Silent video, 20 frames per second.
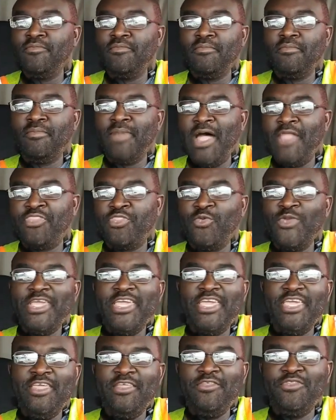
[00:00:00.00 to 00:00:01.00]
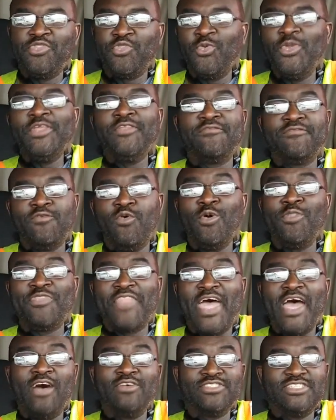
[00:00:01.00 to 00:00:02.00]
About $3,000 to
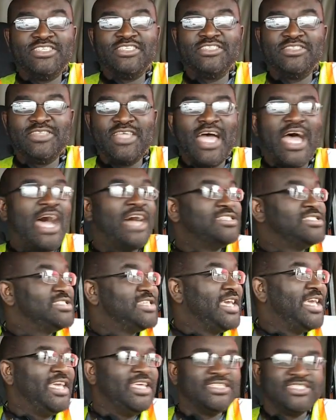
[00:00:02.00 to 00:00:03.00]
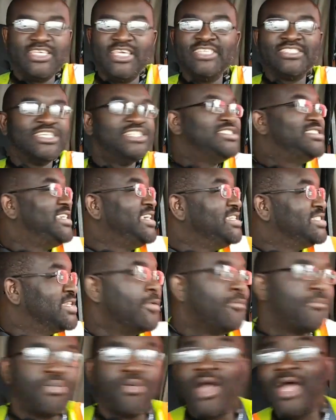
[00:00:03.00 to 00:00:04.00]
$4,000, I'd say is a
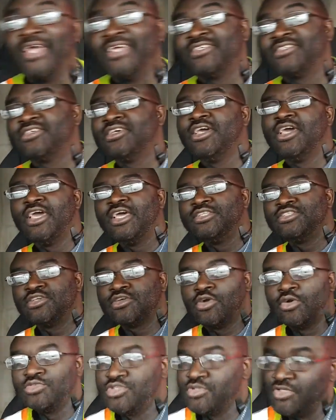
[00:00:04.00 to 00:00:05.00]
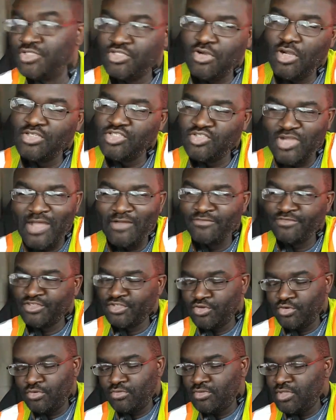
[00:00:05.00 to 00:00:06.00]
decent price to go to a truck driving
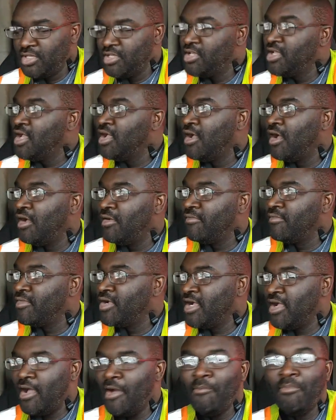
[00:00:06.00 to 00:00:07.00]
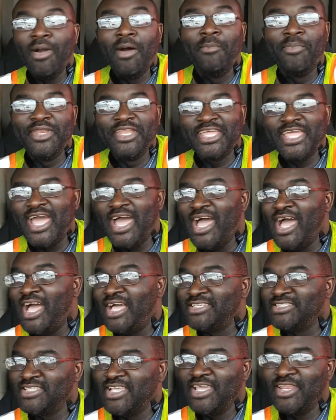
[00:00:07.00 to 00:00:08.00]
school. I bump into
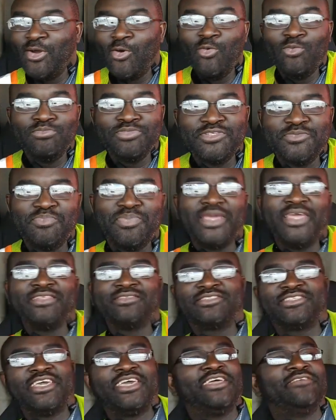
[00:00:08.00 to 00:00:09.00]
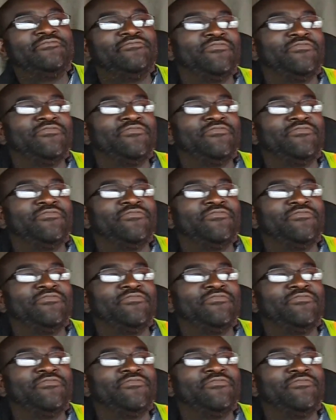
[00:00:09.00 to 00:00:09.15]
guys, they don't spend $10,000,